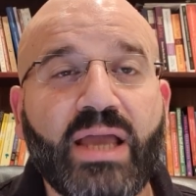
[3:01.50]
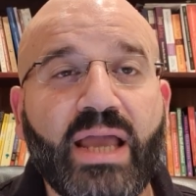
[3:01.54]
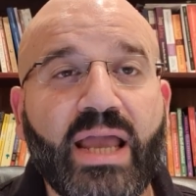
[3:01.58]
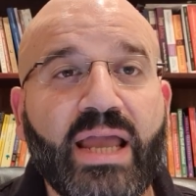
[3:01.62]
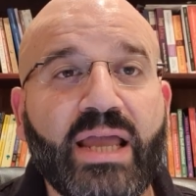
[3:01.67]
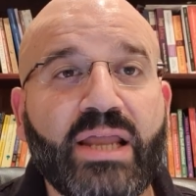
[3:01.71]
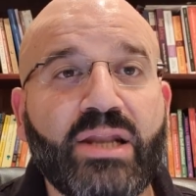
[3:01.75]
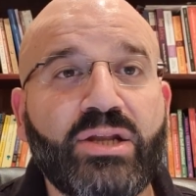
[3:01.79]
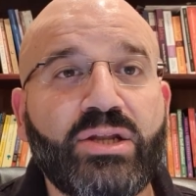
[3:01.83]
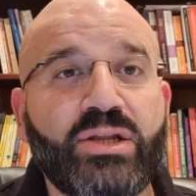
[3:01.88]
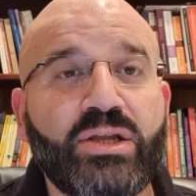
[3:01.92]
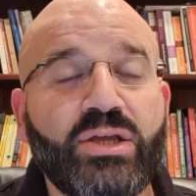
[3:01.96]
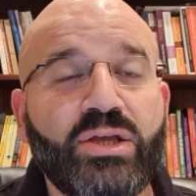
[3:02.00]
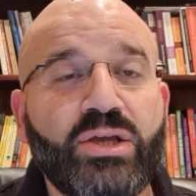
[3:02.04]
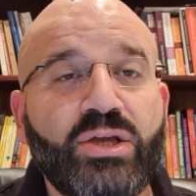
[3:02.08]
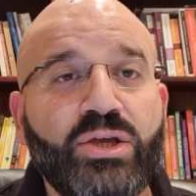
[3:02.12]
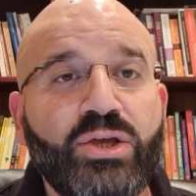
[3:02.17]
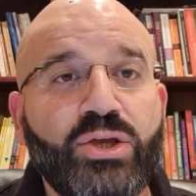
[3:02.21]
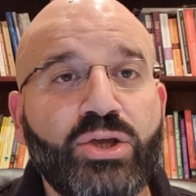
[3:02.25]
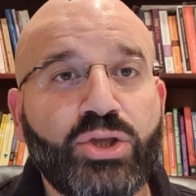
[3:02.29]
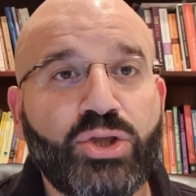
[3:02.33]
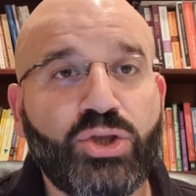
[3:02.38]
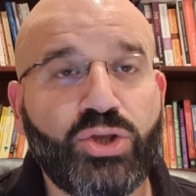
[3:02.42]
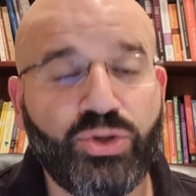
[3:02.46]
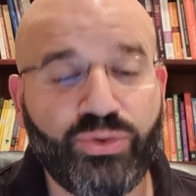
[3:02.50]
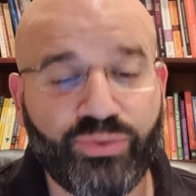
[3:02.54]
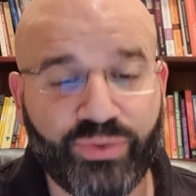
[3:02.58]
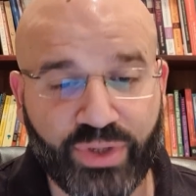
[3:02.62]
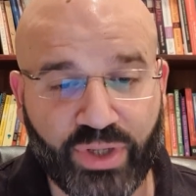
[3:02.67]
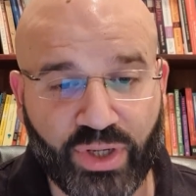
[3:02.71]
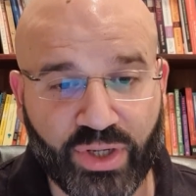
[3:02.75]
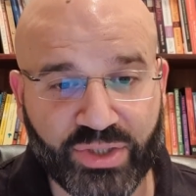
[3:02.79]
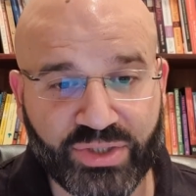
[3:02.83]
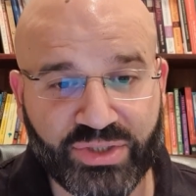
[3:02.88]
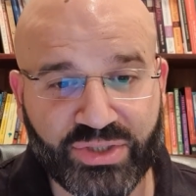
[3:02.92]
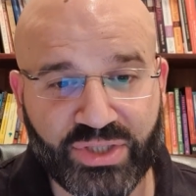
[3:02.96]
and
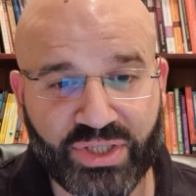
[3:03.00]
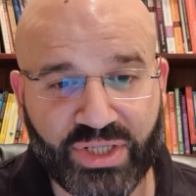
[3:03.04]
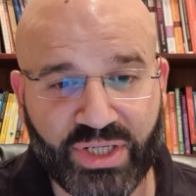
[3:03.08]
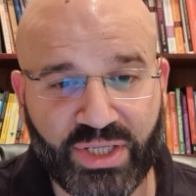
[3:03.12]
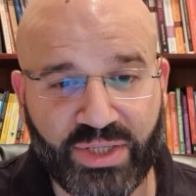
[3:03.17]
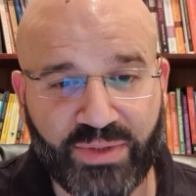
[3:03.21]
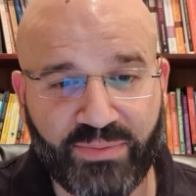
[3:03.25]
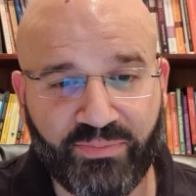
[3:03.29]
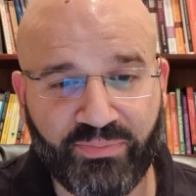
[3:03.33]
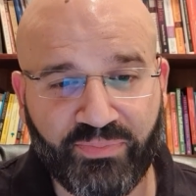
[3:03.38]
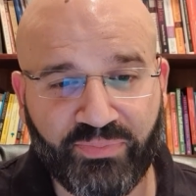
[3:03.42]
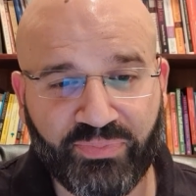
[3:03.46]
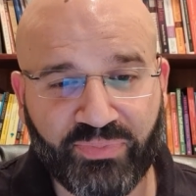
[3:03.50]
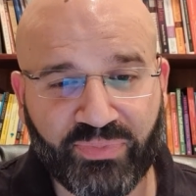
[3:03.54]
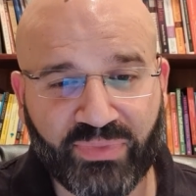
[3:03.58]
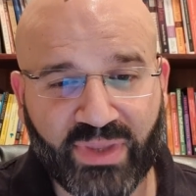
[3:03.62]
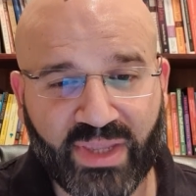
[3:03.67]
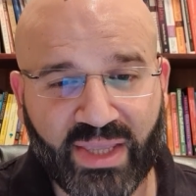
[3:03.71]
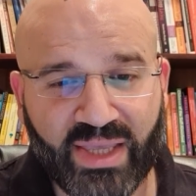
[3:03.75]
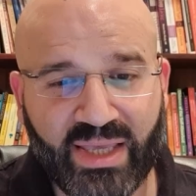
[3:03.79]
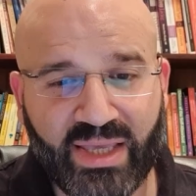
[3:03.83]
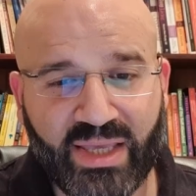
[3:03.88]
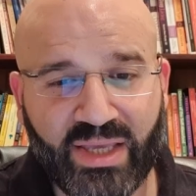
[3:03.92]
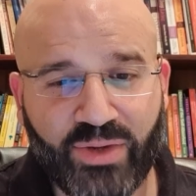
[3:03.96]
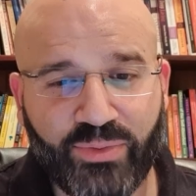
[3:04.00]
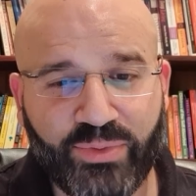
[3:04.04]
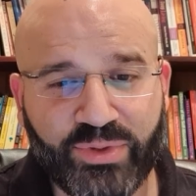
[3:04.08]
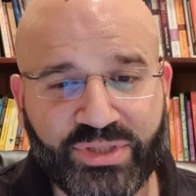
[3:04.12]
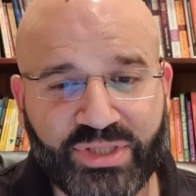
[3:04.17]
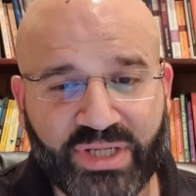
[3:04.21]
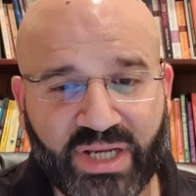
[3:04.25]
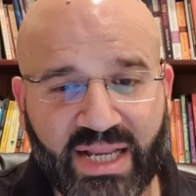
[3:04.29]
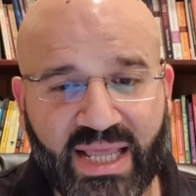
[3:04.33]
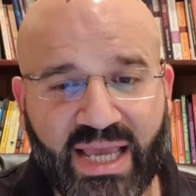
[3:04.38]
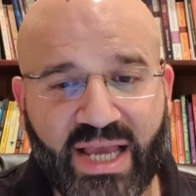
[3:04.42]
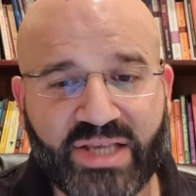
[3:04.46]
curiosity, which
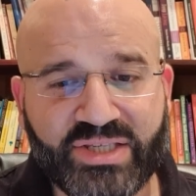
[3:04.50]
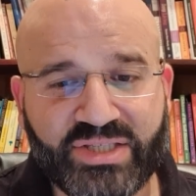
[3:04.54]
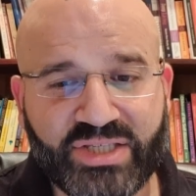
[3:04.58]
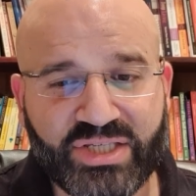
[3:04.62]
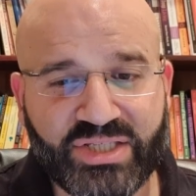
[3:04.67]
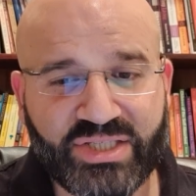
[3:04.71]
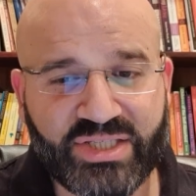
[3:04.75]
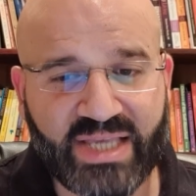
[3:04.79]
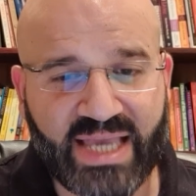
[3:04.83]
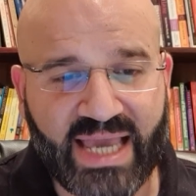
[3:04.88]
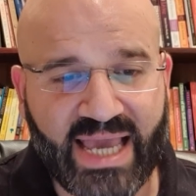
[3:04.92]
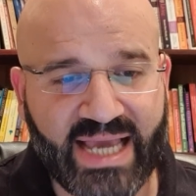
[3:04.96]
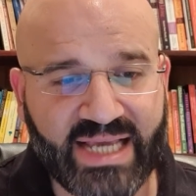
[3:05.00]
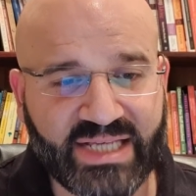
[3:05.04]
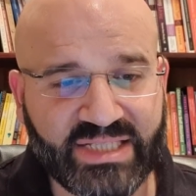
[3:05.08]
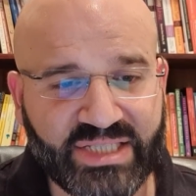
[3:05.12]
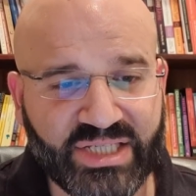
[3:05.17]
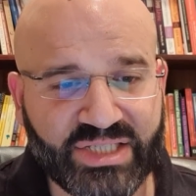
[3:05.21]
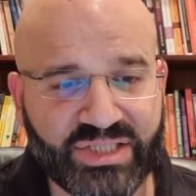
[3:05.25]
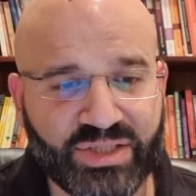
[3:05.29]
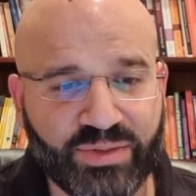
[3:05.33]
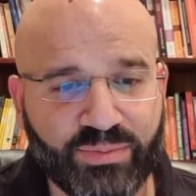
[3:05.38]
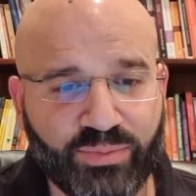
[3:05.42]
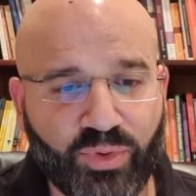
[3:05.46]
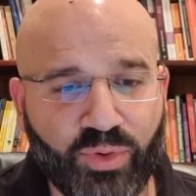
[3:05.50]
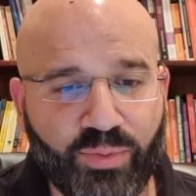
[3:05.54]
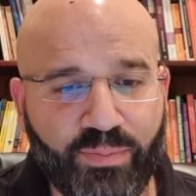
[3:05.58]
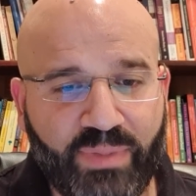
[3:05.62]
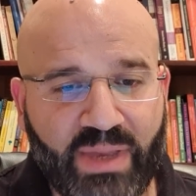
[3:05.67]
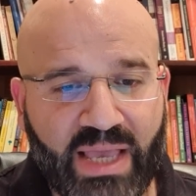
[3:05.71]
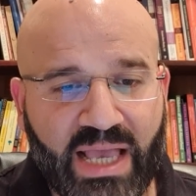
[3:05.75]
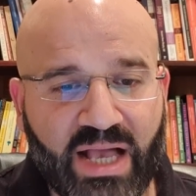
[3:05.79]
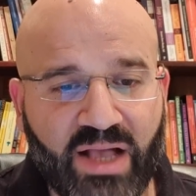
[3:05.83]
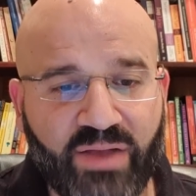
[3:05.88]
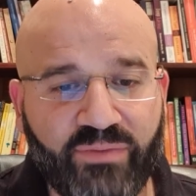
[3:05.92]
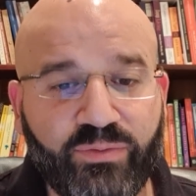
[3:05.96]
allows us to access a more
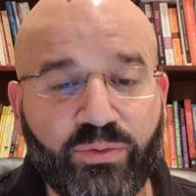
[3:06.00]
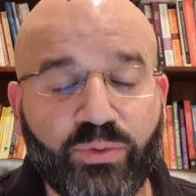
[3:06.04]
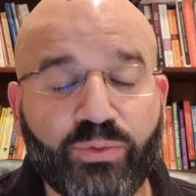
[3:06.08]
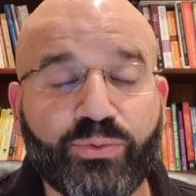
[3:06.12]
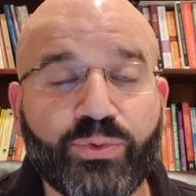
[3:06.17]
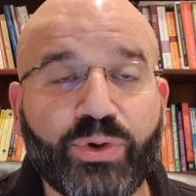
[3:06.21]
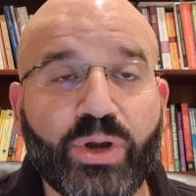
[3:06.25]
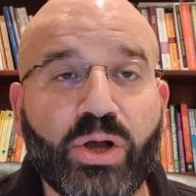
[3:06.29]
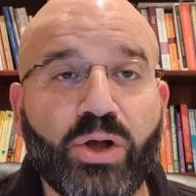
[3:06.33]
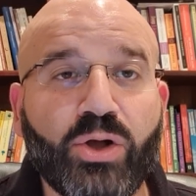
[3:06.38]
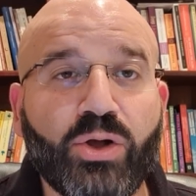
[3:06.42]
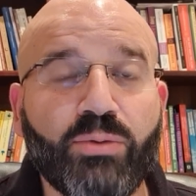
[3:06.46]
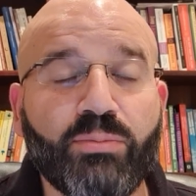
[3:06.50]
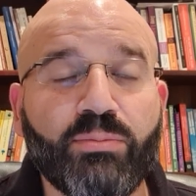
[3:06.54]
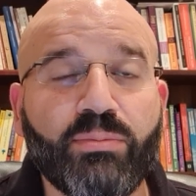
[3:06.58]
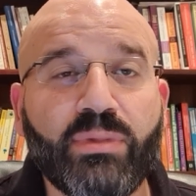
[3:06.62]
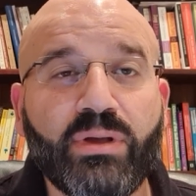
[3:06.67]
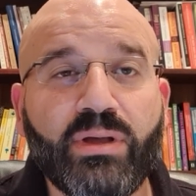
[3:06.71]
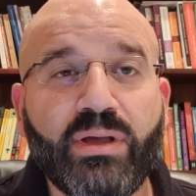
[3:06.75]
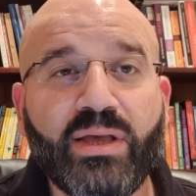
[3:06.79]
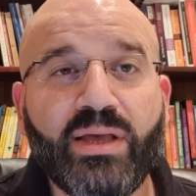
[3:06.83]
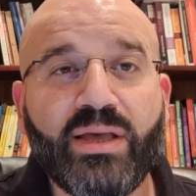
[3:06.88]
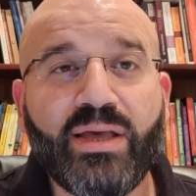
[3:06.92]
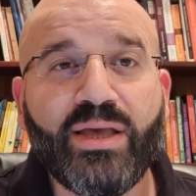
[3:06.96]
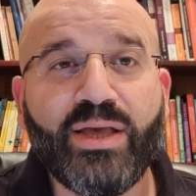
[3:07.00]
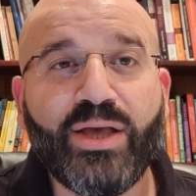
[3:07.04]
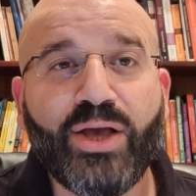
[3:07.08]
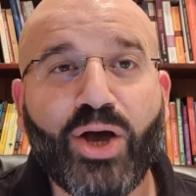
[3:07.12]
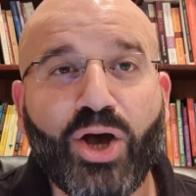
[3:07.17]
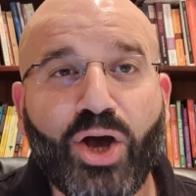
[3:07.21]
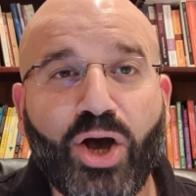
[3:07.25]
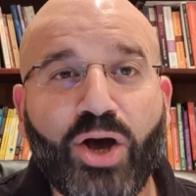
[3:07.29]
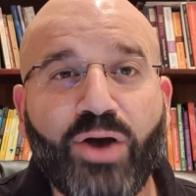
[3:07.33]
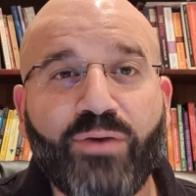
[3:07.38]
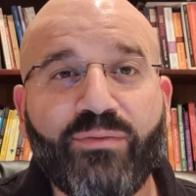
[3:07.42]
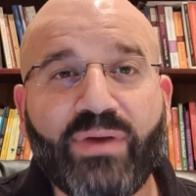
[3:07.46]
powerful realm
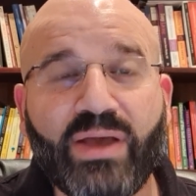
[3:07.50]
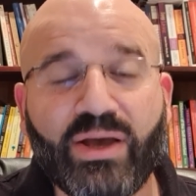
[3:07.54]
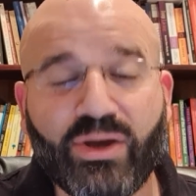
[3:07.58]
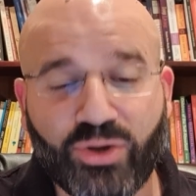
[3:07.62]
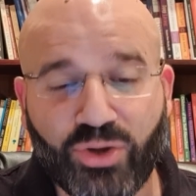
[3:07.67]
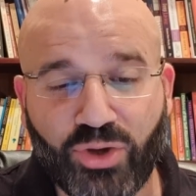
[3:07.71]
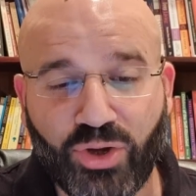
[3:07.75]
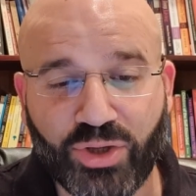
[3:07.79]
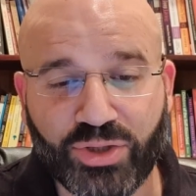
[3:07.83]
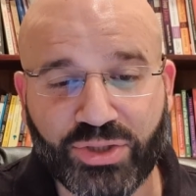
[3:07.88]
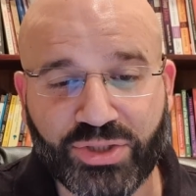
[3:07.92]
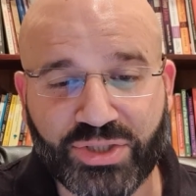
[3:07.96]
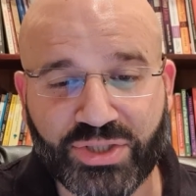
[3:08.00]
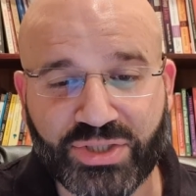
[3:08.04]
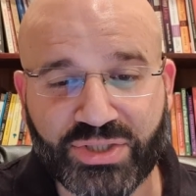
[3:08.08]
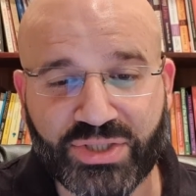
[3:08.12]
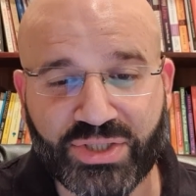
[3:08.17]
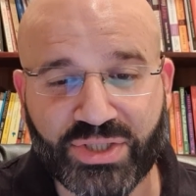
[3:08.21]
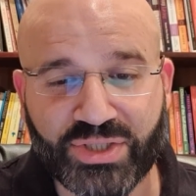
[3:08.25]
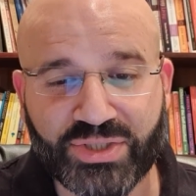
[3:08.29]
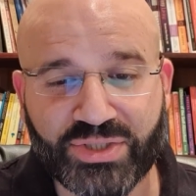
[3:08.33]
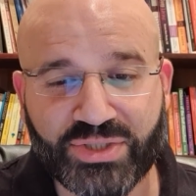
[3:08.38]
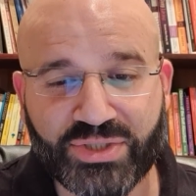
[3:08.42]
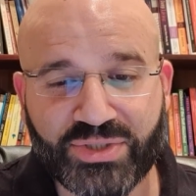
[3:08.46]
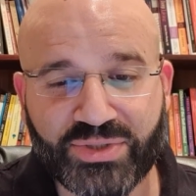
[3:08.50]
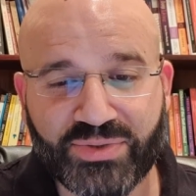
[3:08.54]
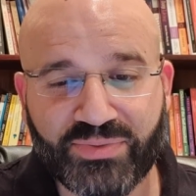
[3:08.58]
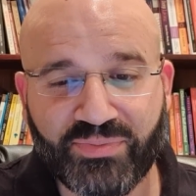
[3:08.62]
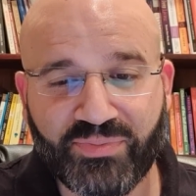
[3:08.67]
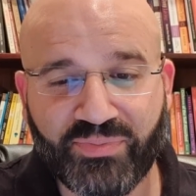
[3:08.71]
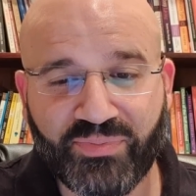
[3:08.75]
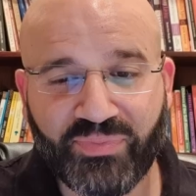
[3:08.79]
of our consciousness.